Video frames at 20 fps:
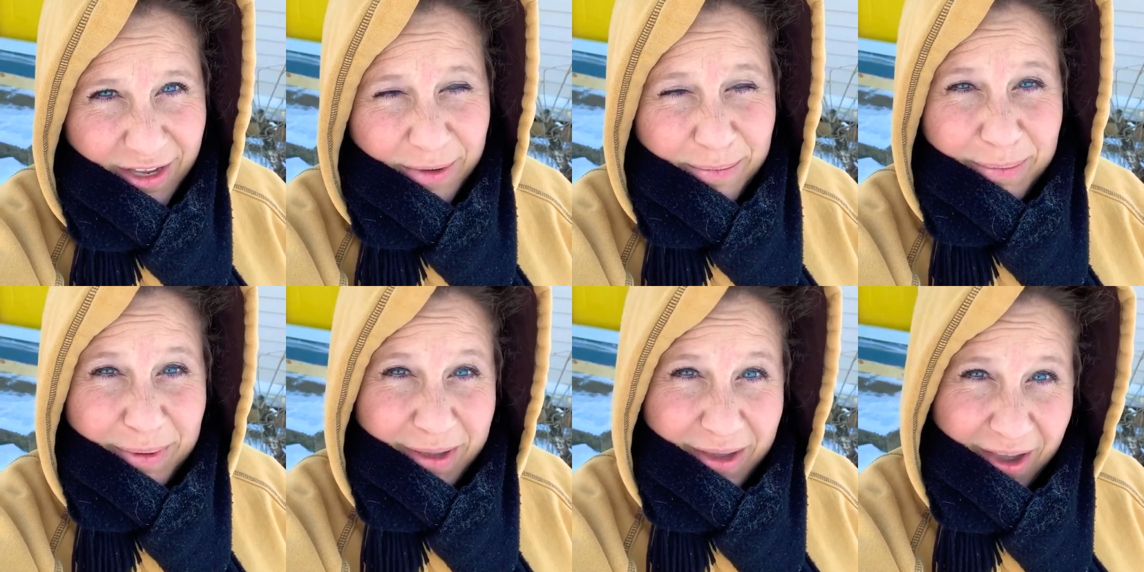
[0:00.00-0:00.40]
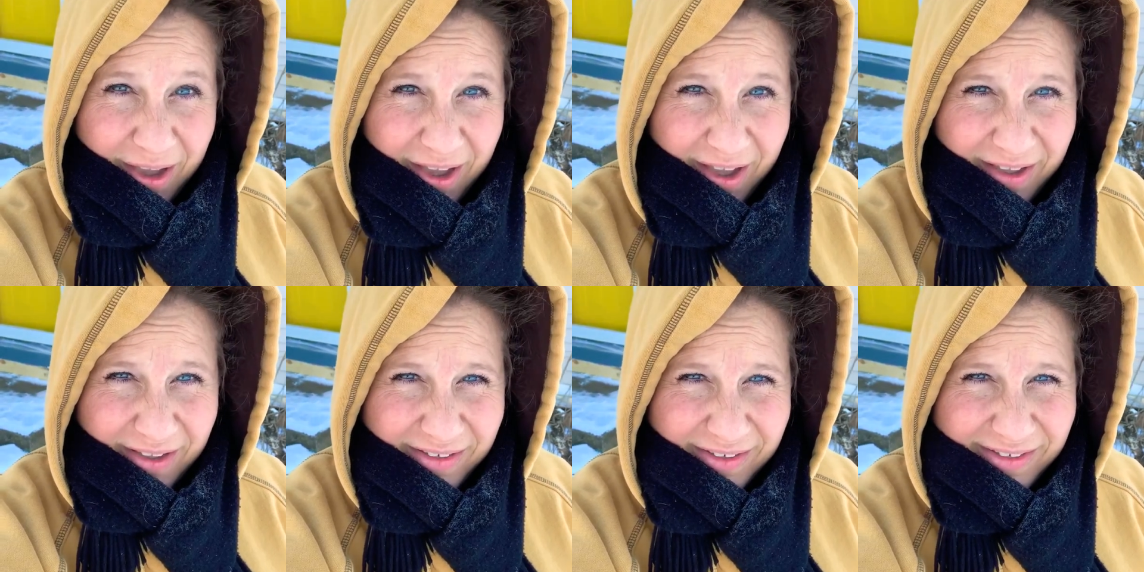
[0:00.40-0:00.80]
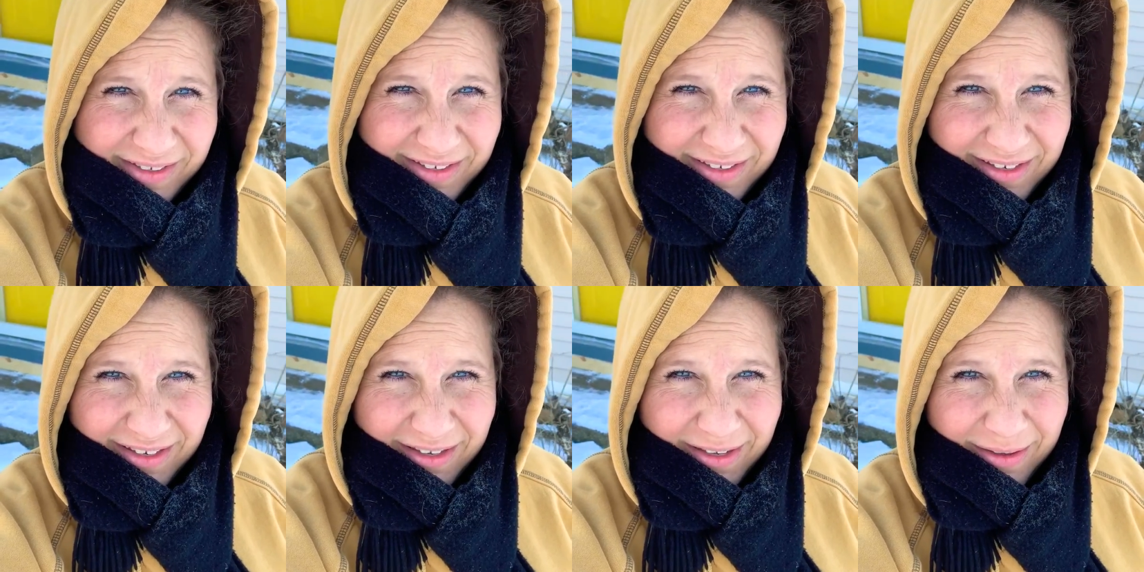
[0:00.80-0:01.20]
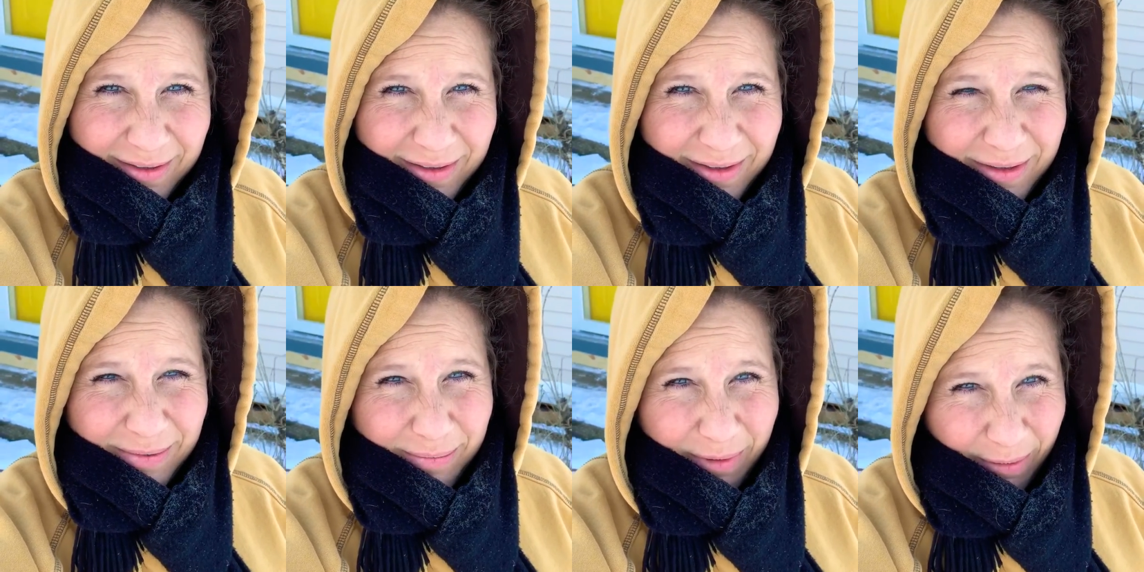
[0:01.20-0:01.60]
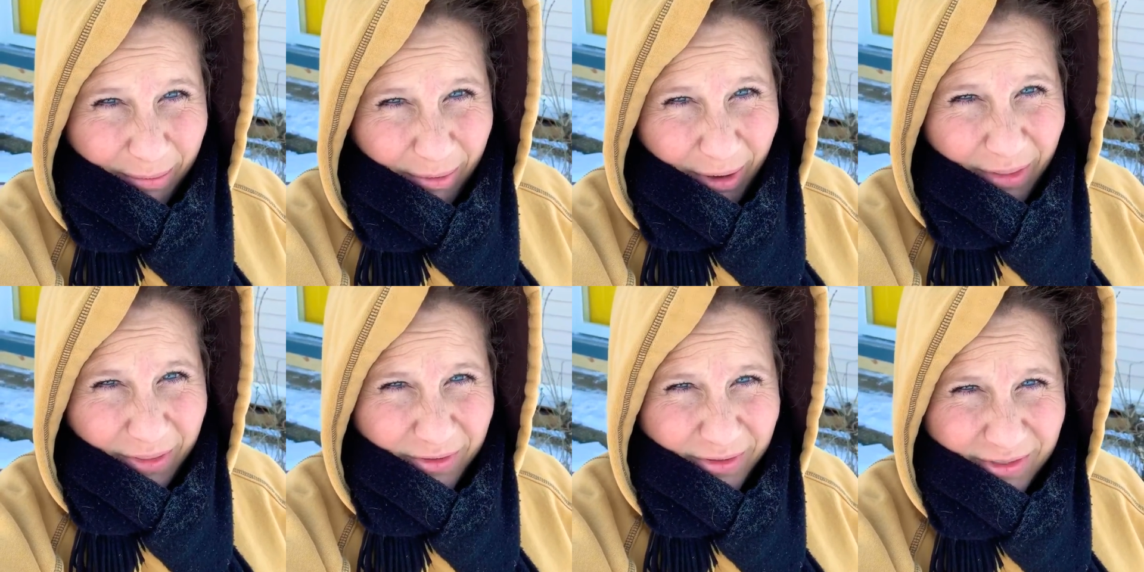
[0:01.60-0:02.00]
Because, my
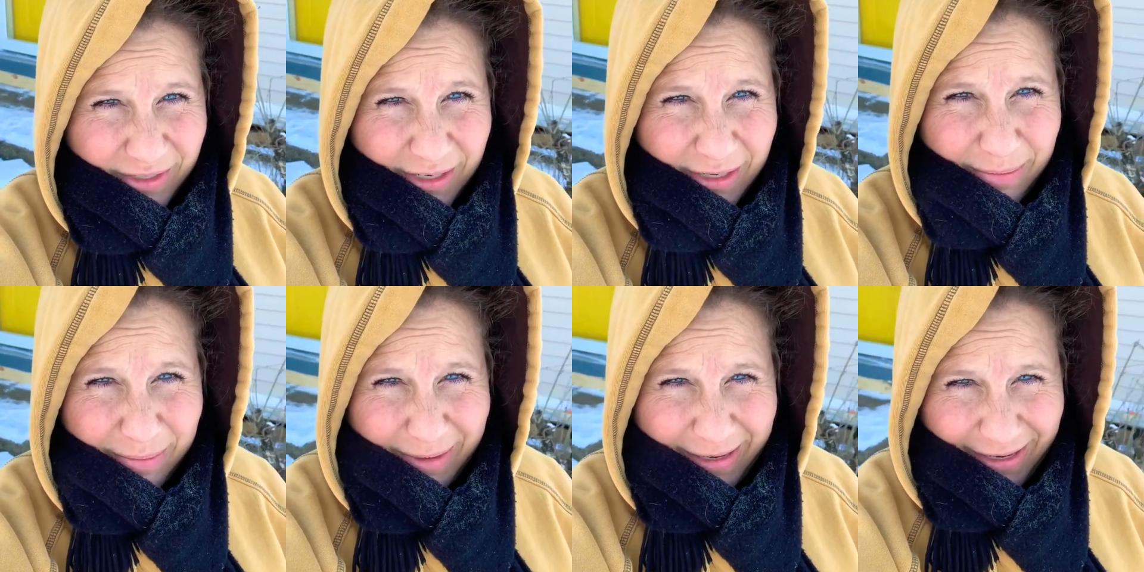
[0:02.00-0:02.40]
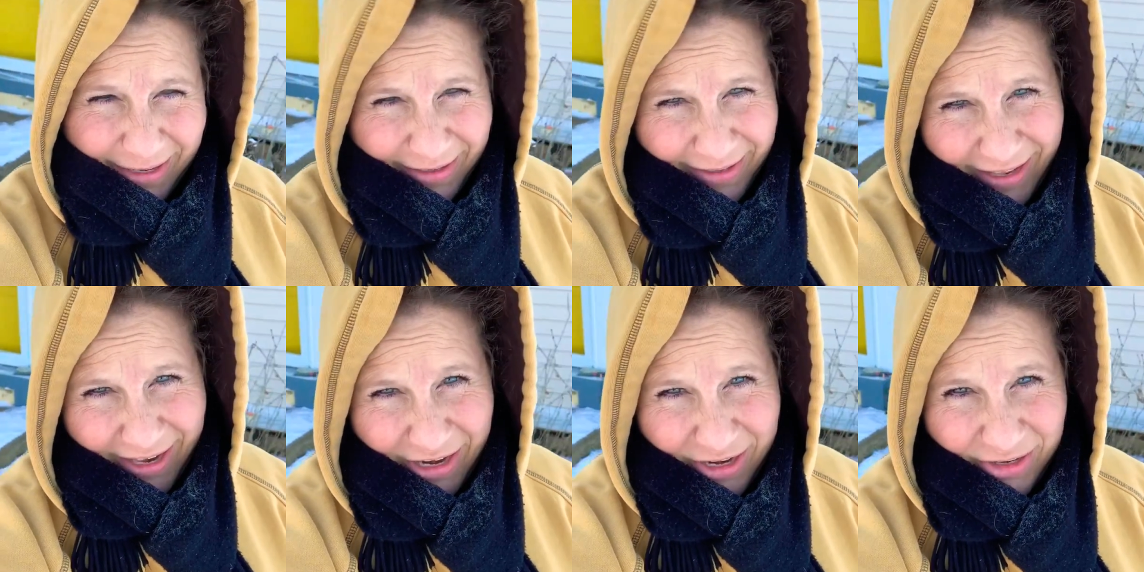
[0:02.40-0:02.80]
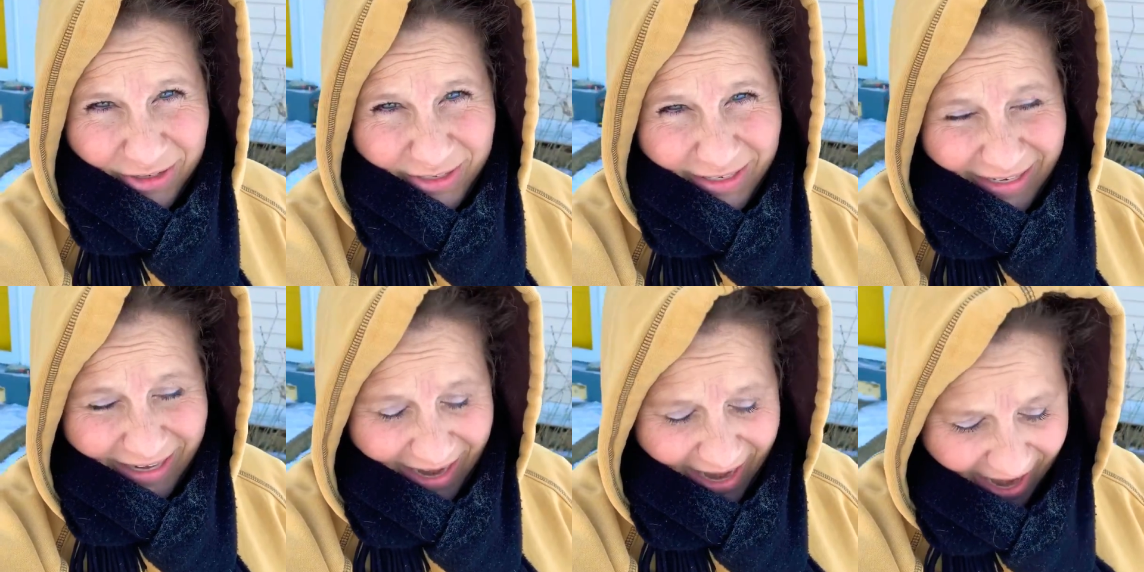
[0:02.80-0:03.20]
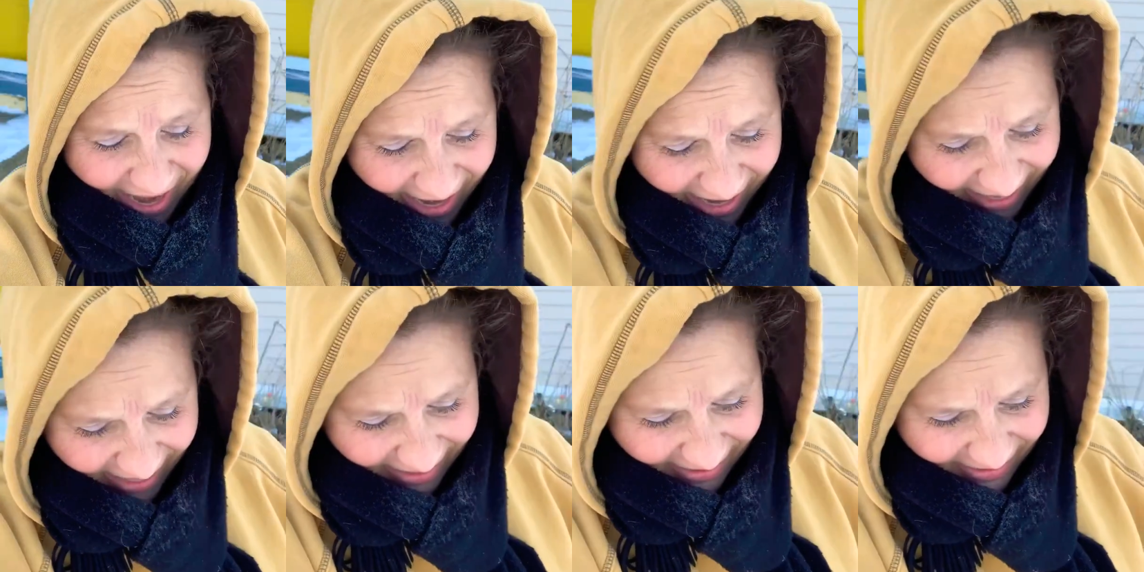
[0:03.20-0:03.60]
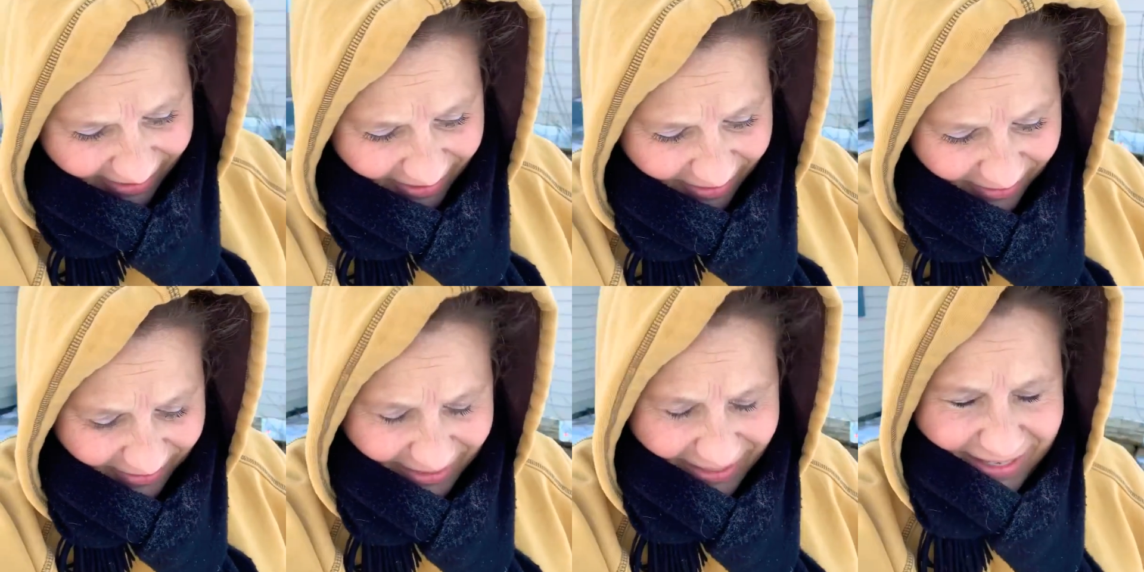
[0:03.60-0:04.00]
brother's gonna be here later today
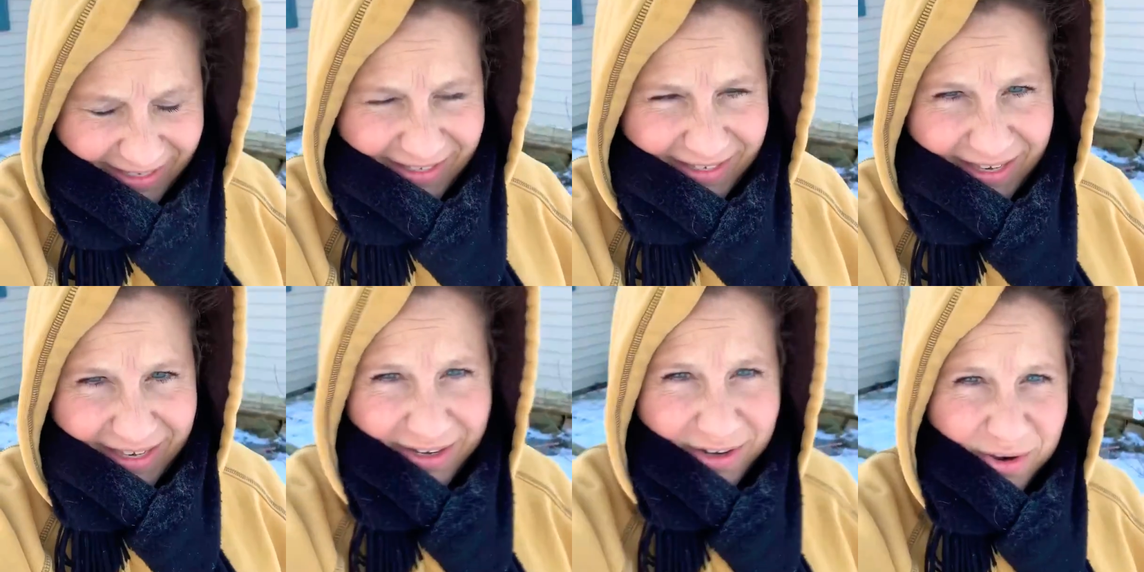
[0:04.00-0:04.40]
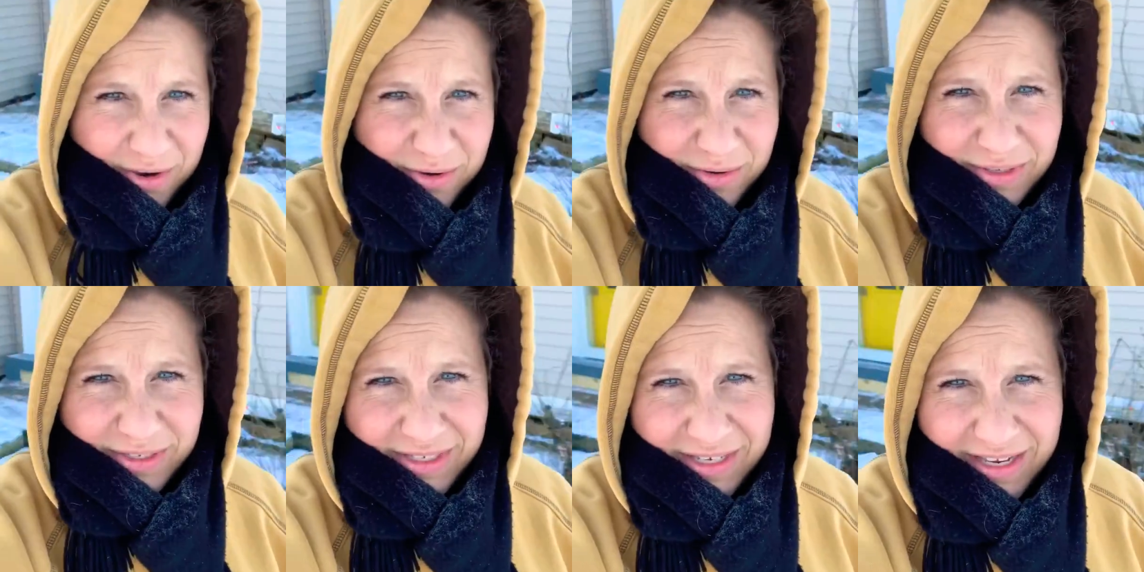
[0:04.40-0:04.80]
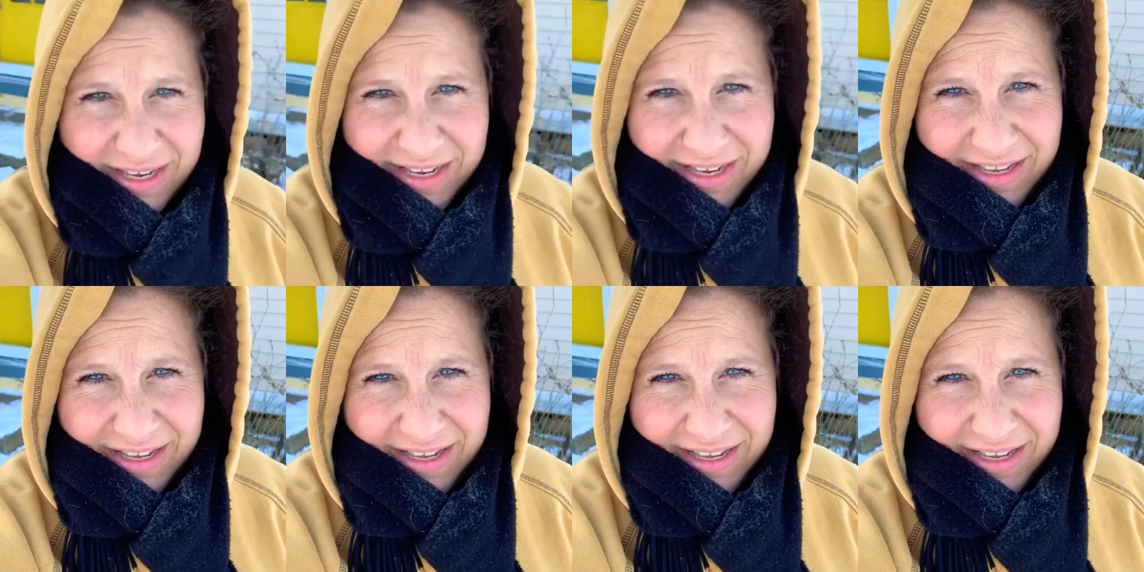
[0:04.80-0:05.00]
with his kiddos.